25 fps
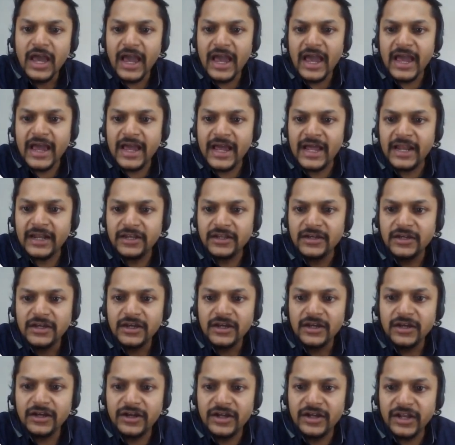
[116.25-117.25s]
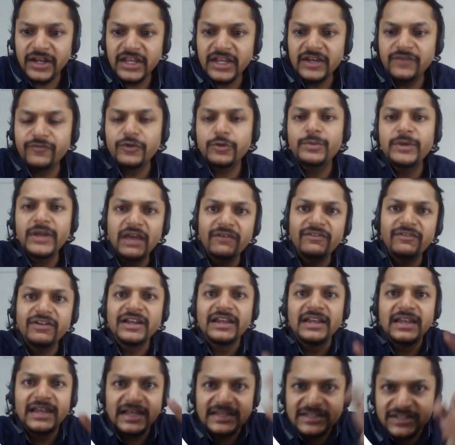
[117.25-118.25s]
And green would be having
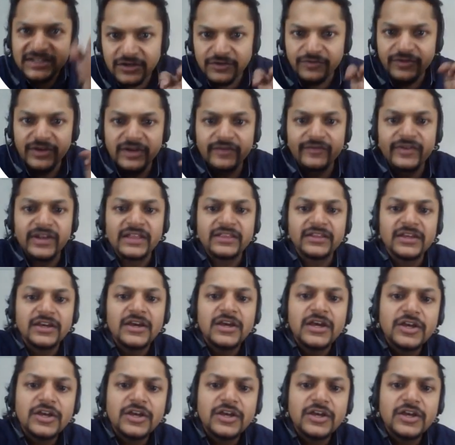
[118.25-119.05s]
lesser wavelength.